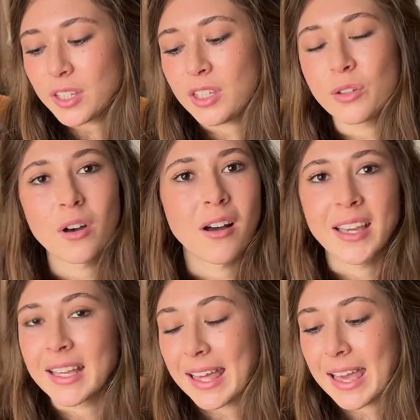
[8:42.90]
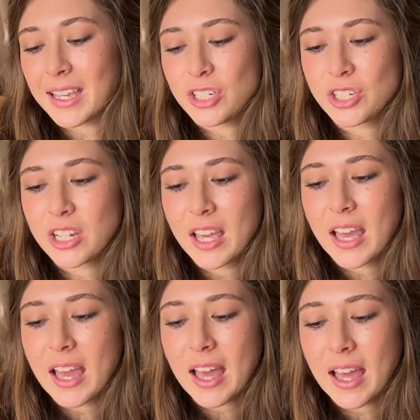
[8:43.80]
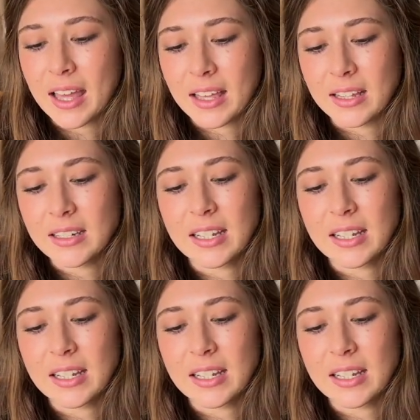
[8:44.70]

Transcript: you are engaged. And